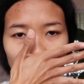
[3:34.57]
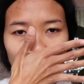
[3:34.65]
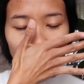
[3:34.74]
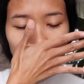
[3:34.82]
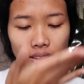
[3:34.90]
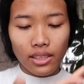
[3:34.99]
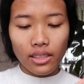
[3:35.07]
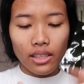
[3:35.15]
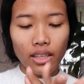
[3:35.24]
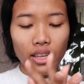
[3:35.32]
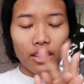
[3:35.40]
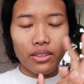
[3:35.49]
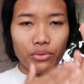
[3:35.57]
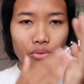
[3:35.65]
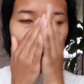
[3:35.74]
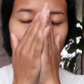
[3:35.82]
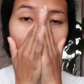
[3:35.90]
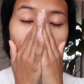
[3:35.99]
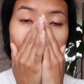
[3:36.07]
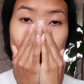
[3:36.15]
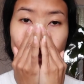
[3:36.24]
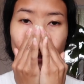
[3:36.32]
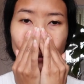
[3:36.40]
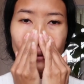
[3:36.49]
It has a fragrance
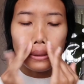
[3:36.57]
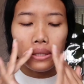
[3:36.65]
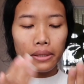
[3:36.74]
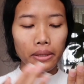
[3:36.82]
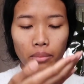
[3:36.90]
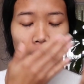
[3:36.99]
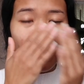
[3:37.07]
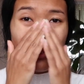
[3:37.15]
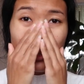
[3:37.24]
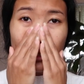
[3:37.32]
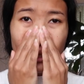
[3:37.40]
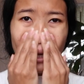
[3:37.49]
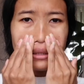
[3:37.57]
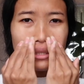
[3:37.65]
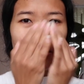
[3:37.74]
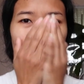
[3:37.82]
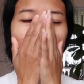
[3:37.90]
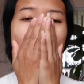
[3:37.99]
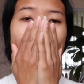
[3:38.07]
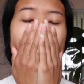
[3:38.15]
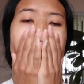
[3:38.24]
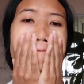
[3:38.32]
though, but I really like the smell.